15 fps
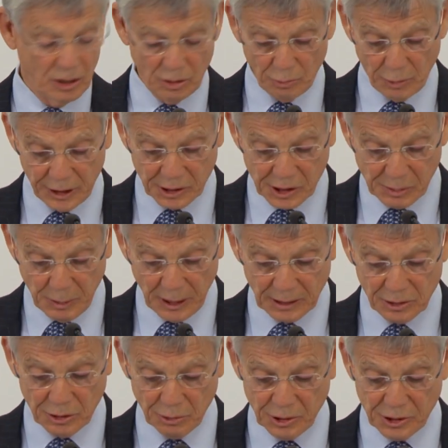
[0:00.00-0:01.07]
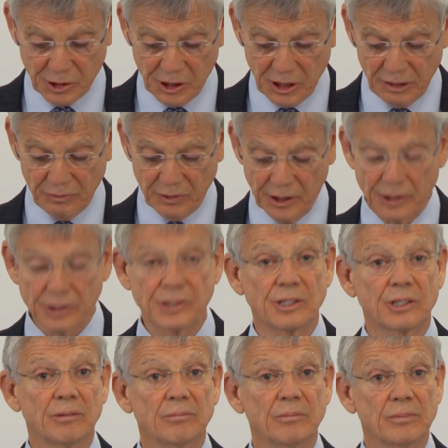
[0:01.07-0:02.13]
We expect to achieve
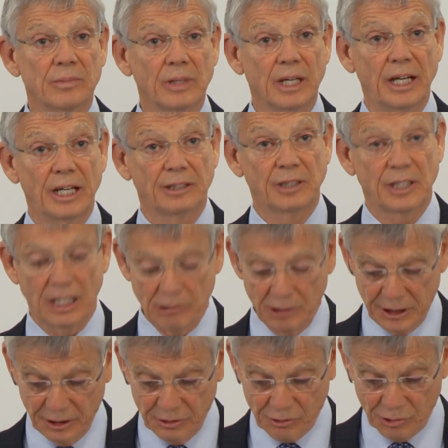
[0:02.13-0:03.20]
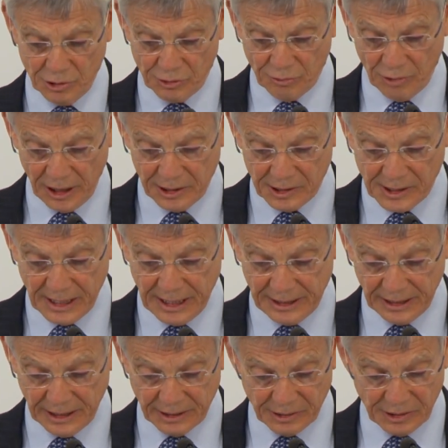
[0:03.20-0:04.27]
this at current interest rate
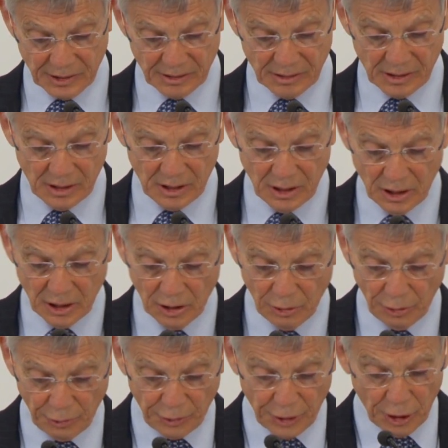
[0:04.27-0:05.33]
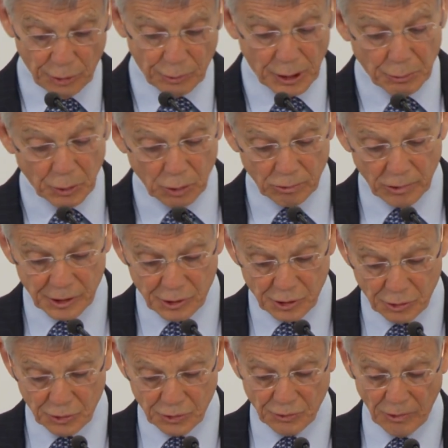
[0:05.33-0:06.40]
settings, although we will
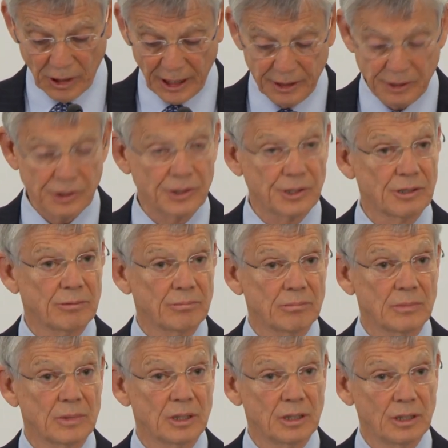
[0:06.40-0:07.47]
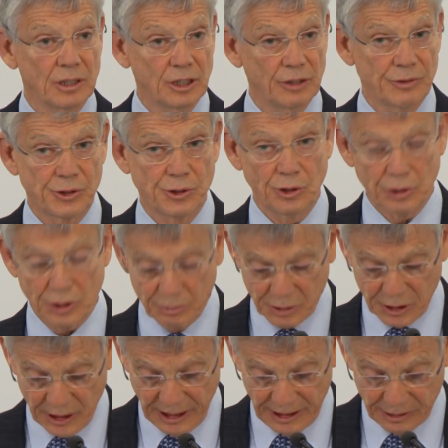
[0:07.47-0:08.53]
reduce rates if
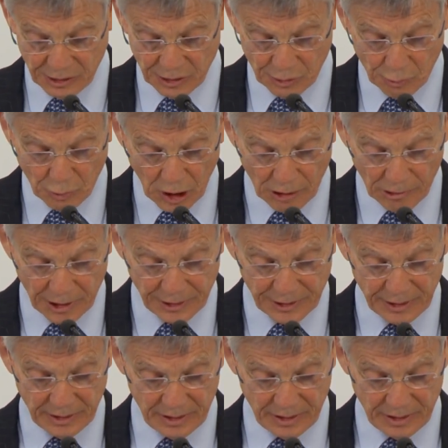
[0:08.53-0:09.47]
circumstances warrant.